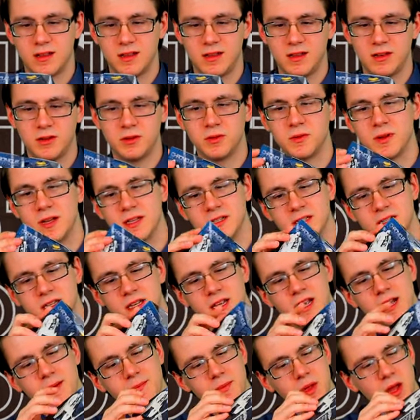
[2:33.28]
Interesting.
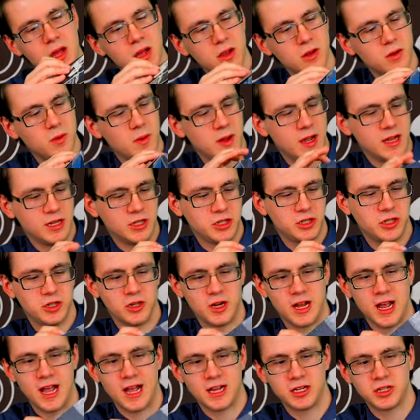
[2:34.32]
I'm not quite
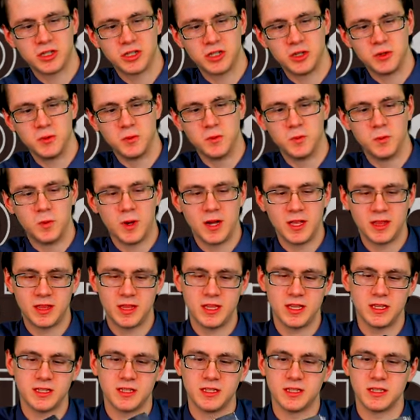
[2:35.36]
sure actually what
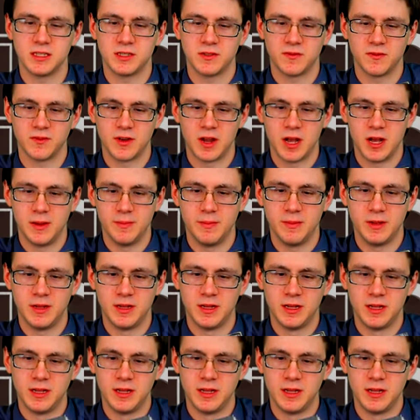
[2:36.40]
this is from.